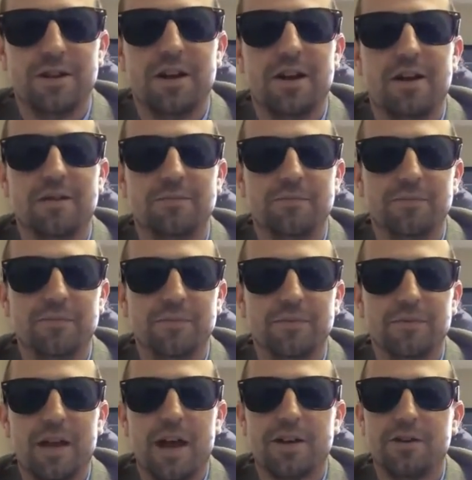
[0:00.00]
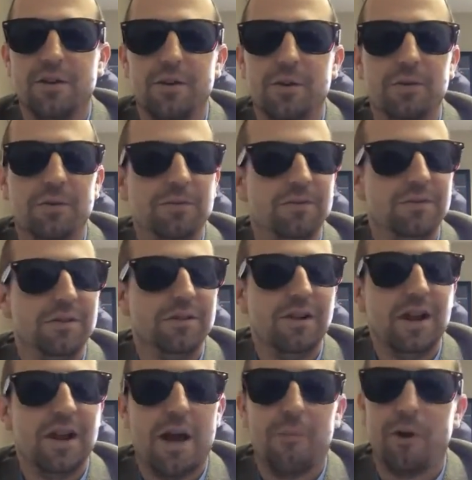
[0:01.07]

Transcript: Um, I do. I'm